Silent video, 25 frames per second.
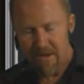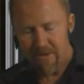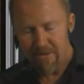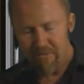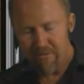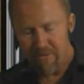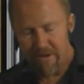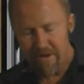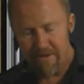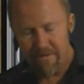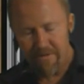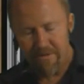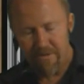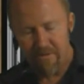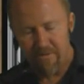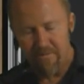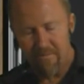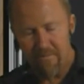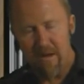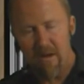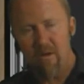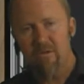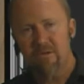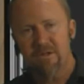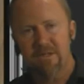run through
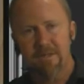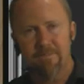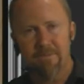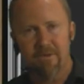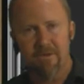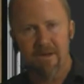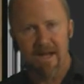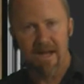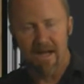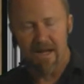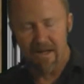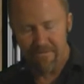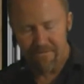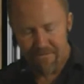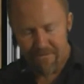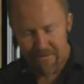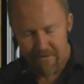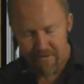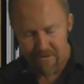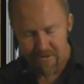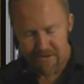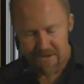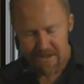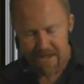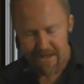multiple
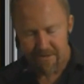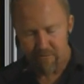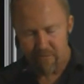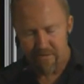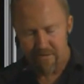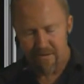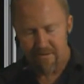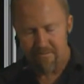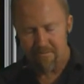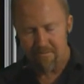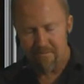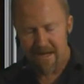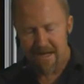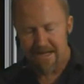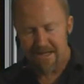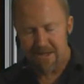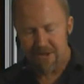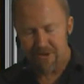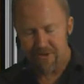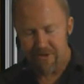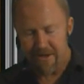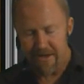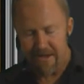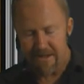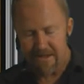LFOs, and with the
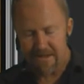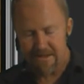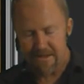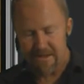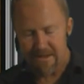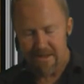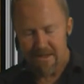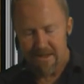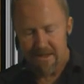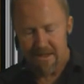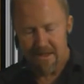matrix,